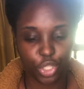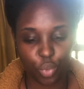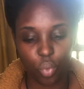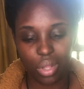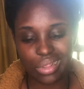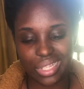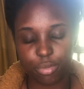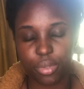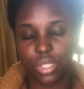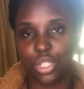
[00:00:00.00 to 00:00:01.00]
You want this
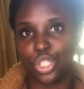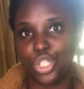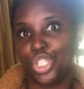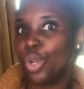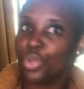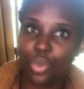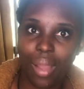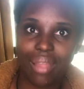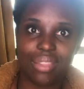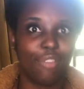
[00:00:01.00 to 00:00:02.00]
person to show you
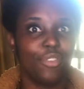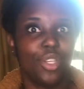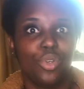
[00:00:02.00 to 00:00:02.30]
how they feel.